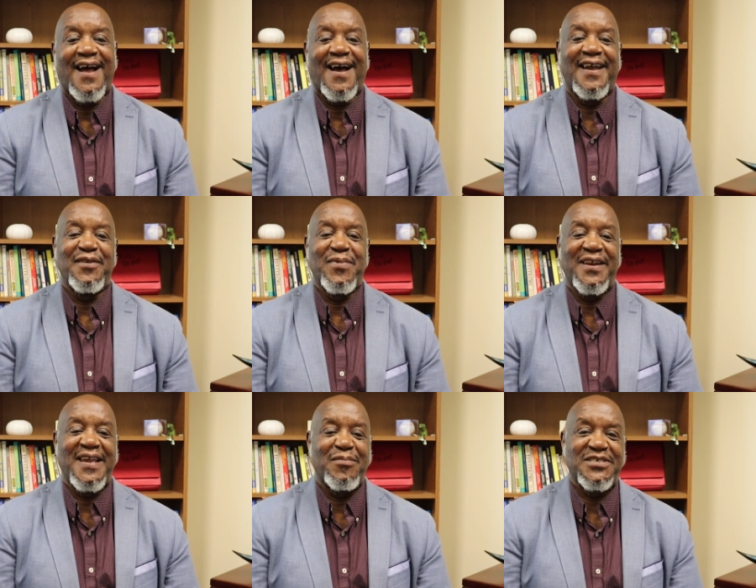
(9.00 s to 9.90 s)
Hi,
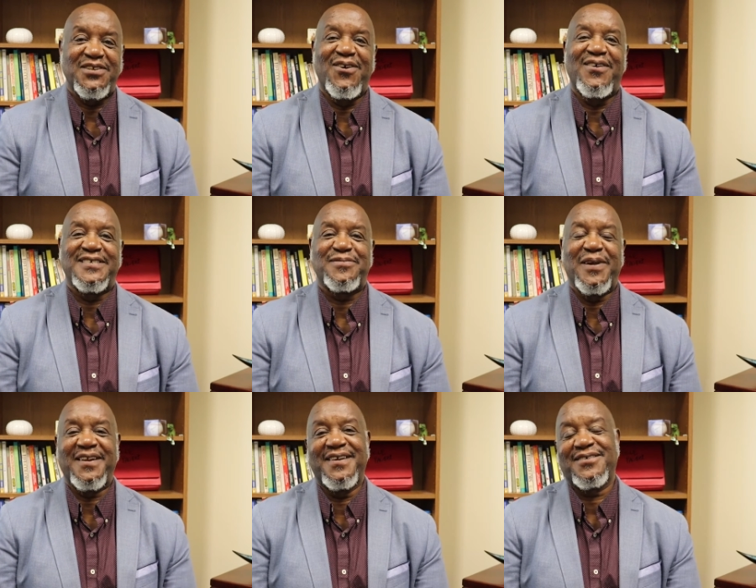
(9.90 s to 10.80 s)
my name is Lawrence
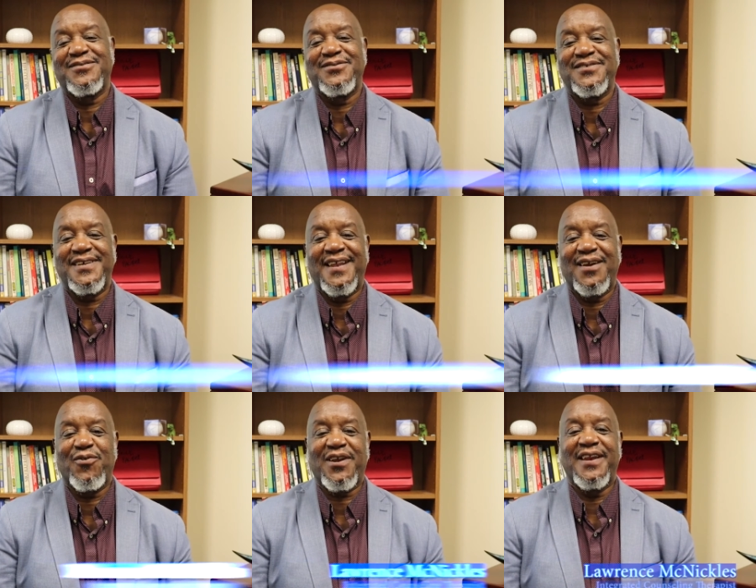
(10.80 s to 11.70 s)
McNickles and
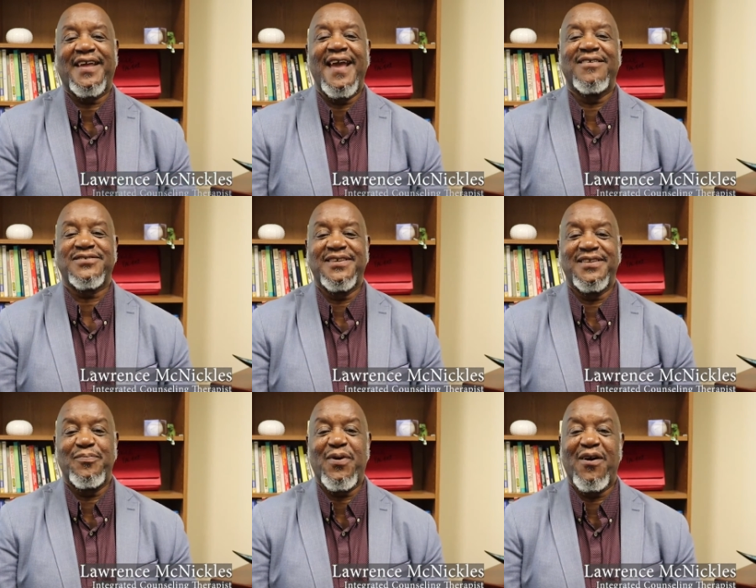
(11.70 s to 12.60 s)
I work in the
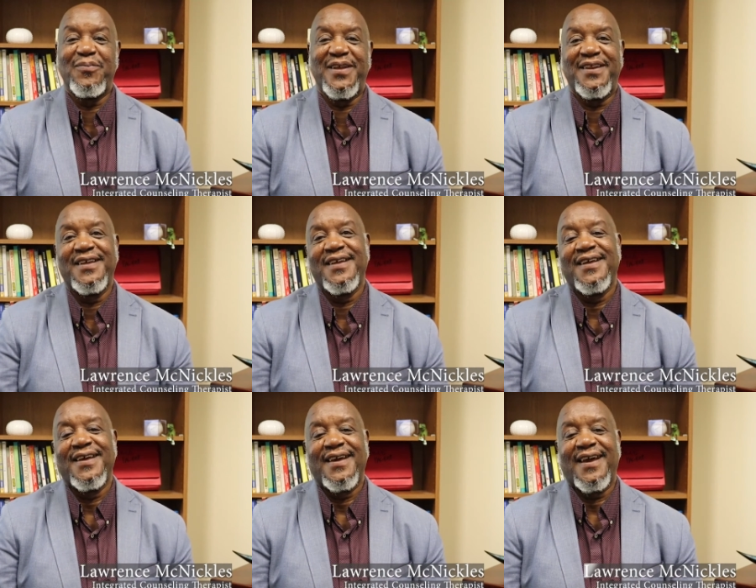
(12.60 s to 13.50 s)
counseling department
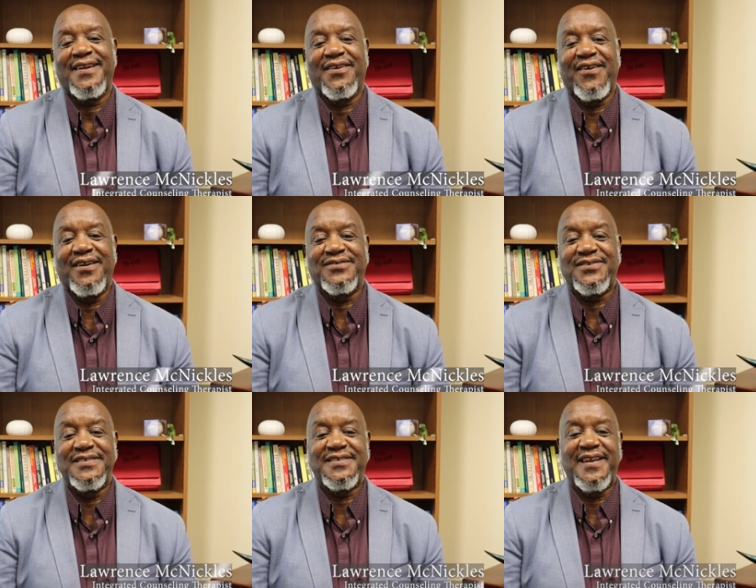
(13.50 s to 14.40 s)
at the Greater
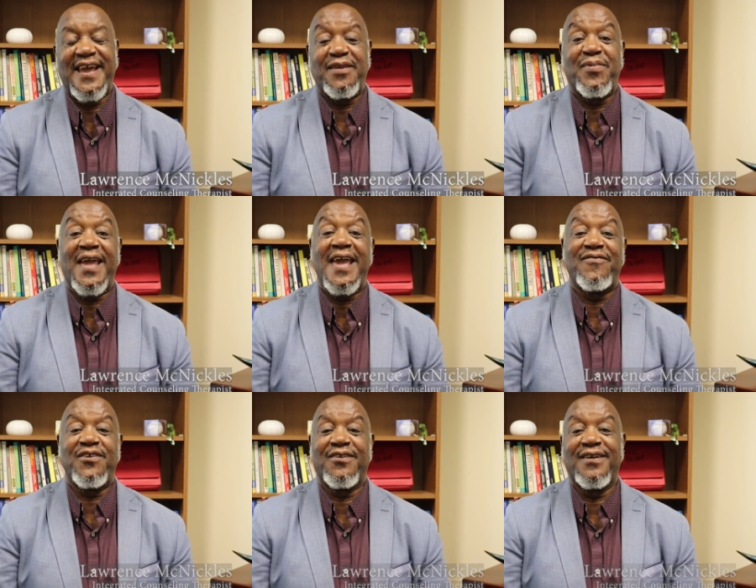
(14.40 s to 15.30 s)
Cincinnati
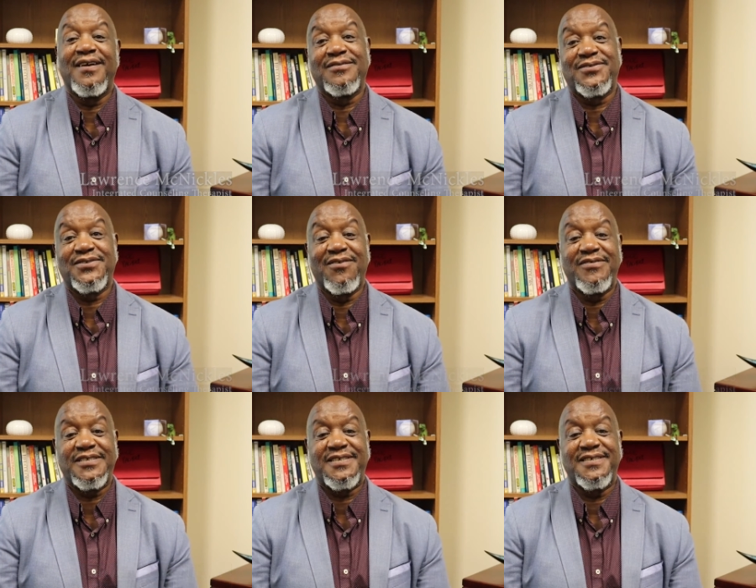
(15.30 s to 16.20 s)
Behavioral Health
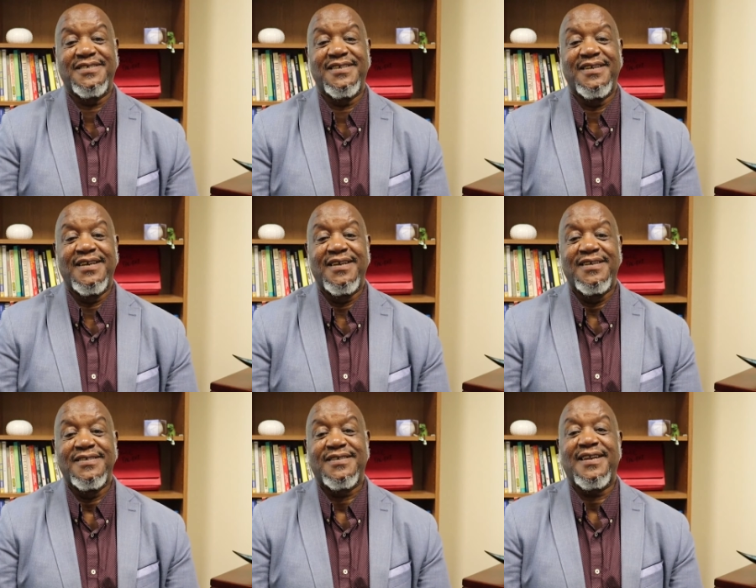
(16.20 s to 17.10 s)
Services.
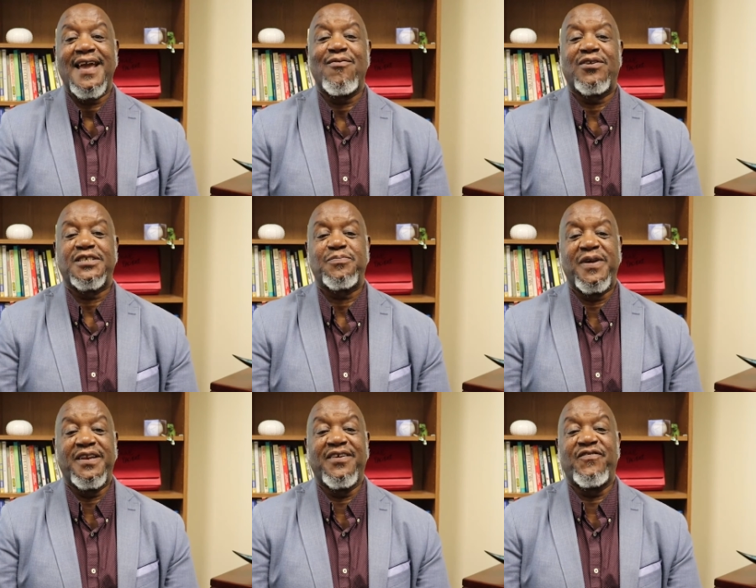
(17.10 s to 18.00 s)
Today I want to
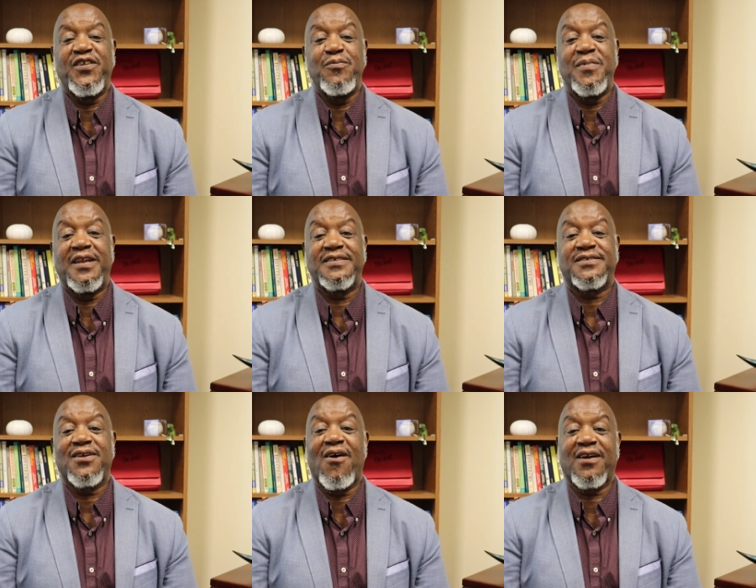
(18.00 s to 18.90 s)
spend a few
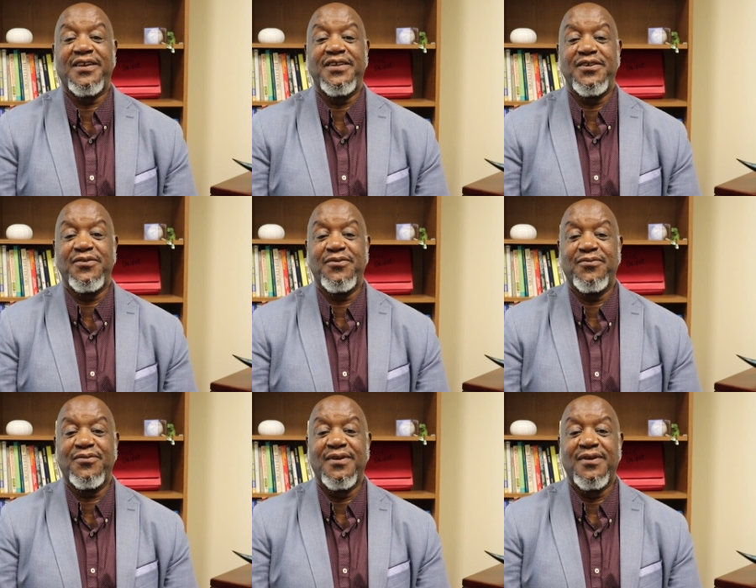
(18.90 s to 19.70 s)
minutes talking to you